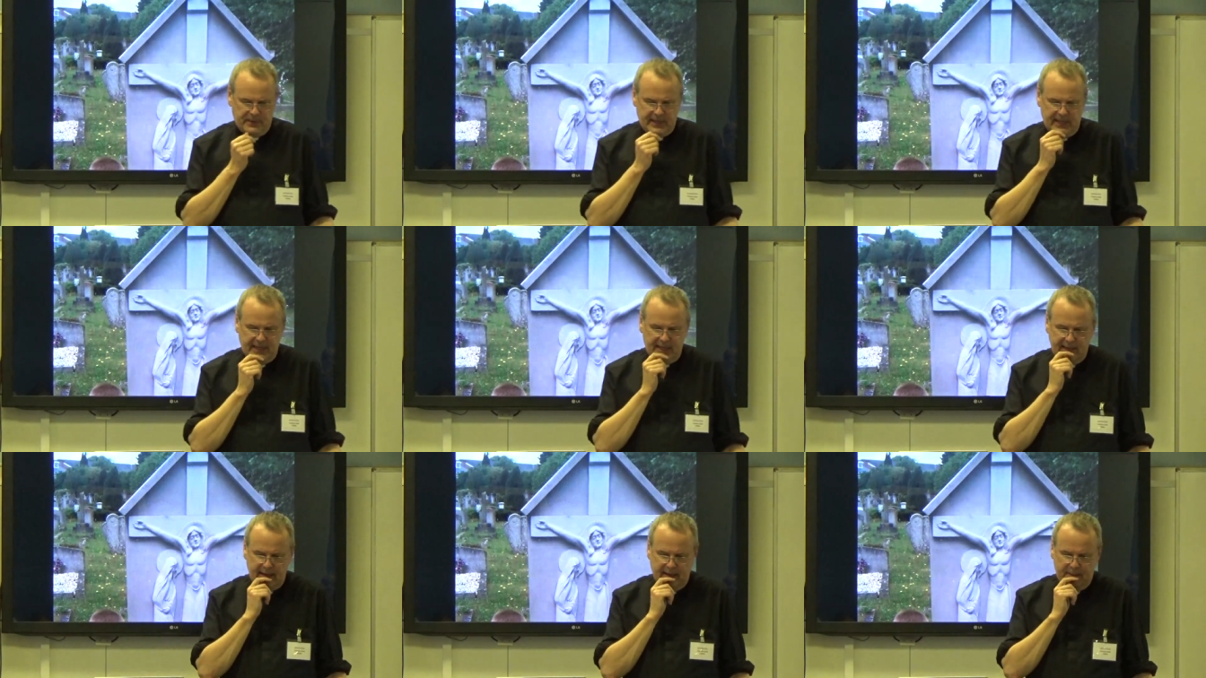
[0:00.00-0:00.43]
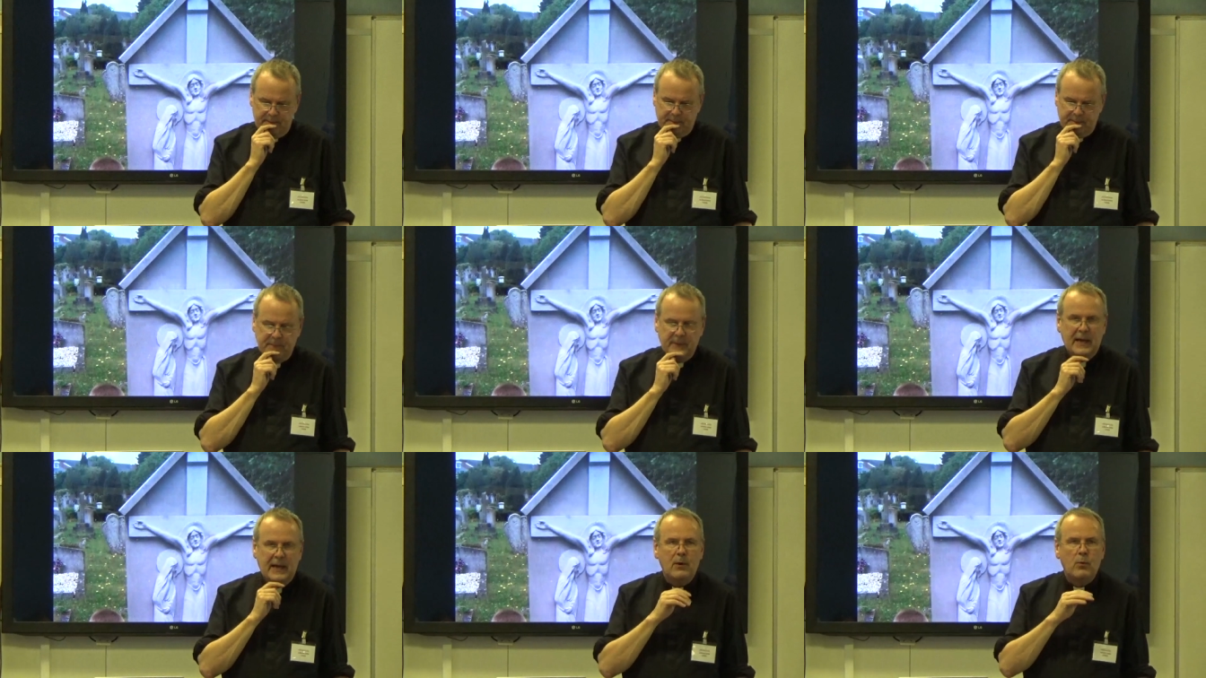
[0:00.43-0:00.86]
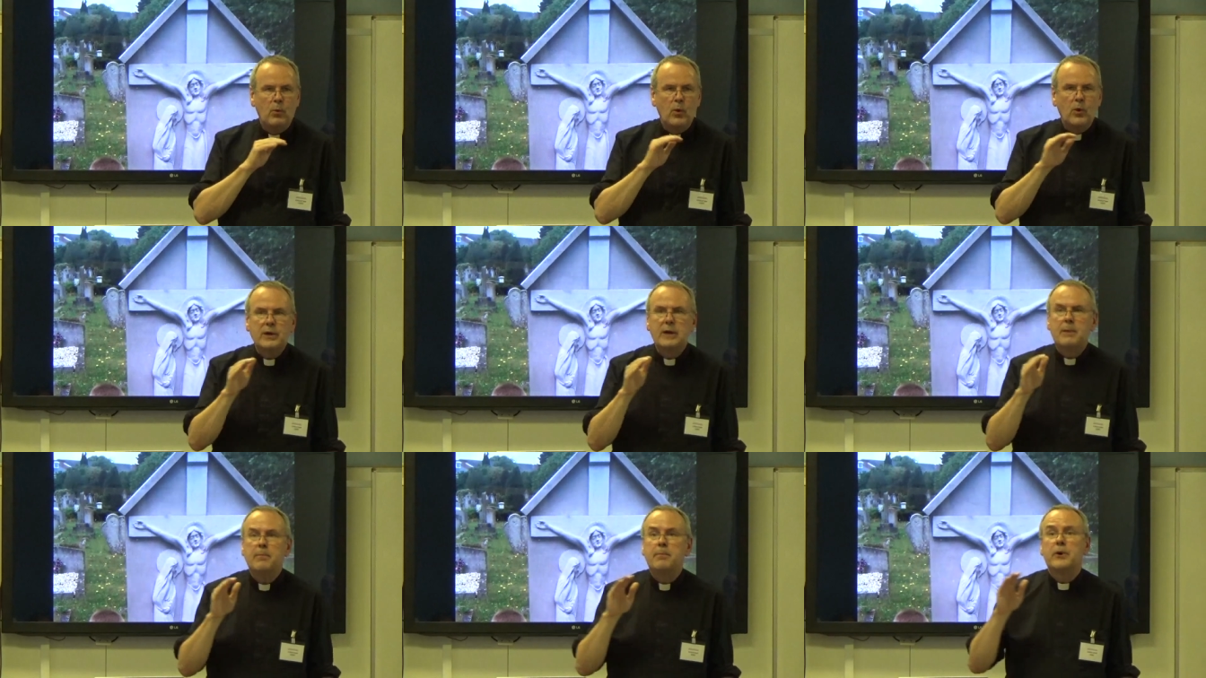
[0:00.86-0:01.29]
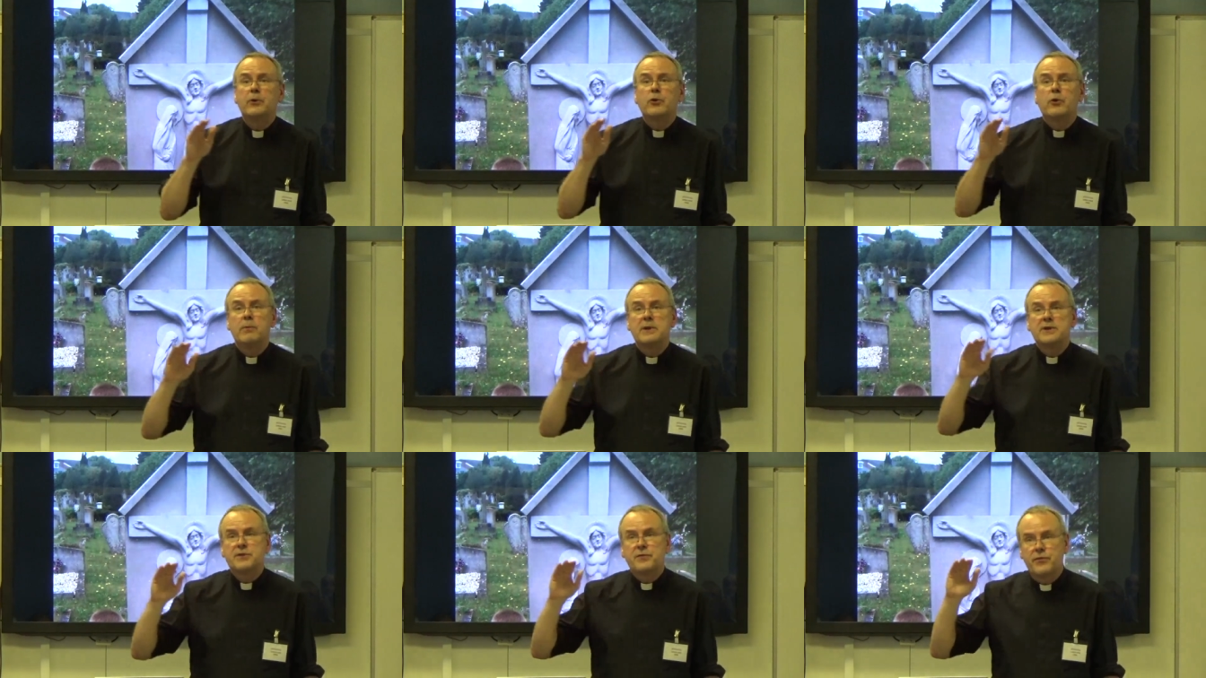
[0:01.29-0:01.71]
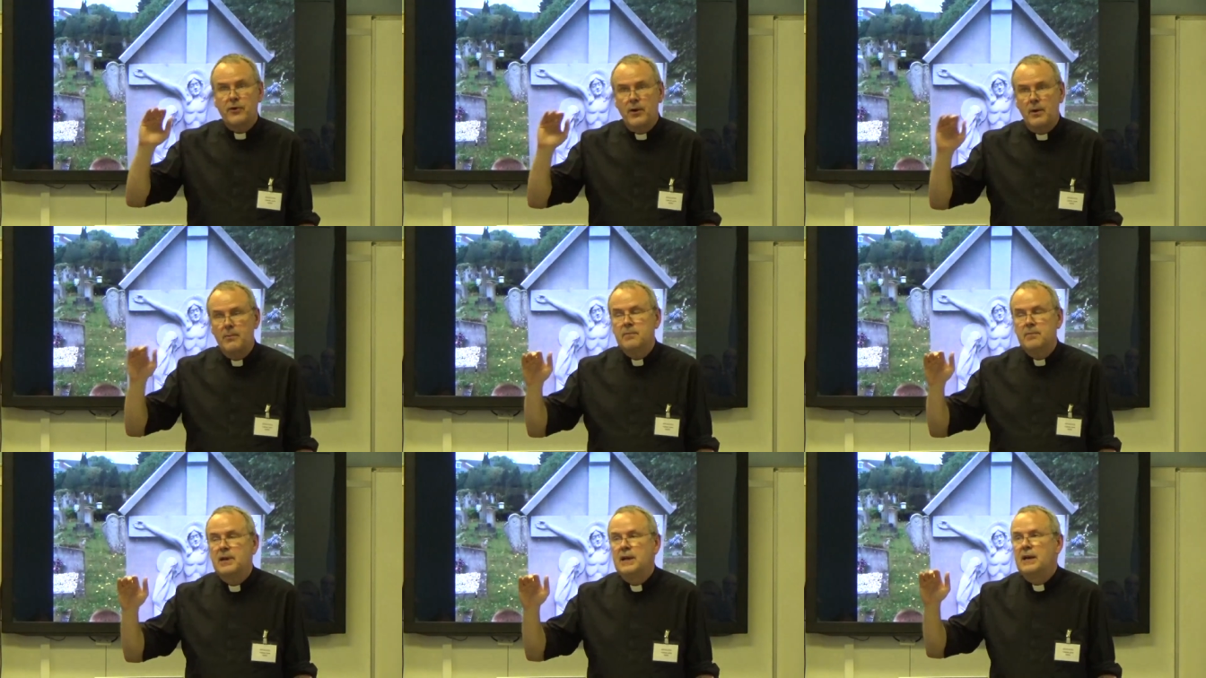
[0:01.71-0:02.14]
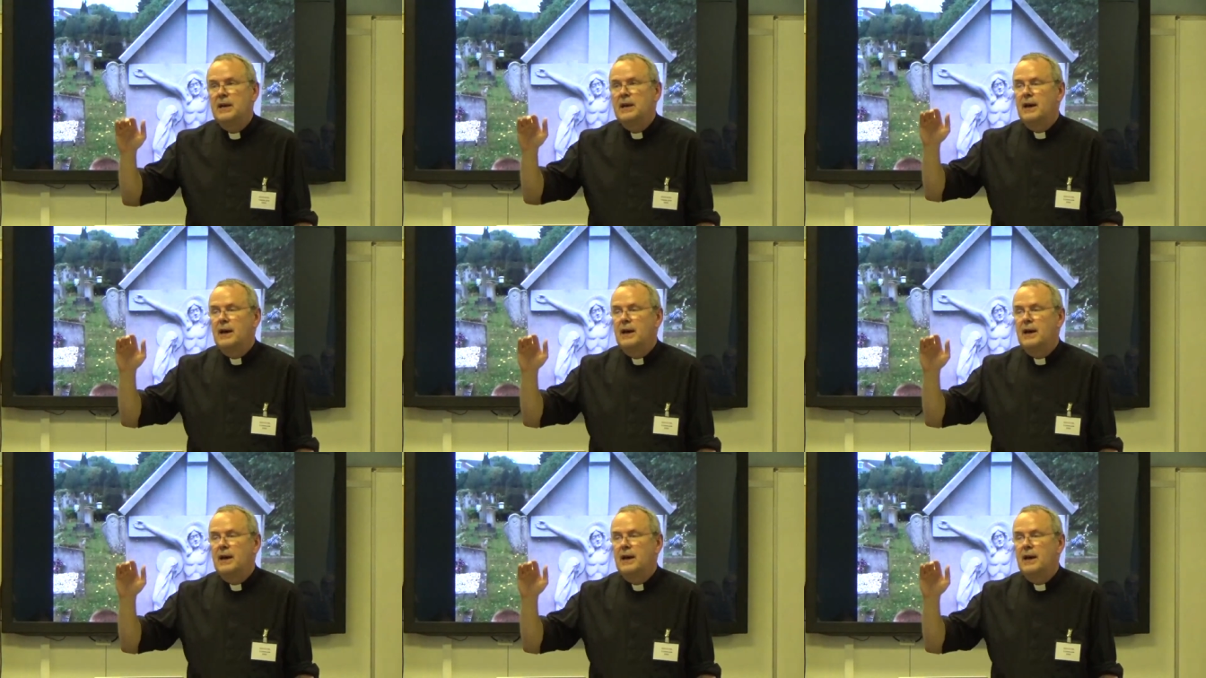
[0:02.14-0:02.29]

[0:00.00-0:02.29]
the um, walking pilgrimage from,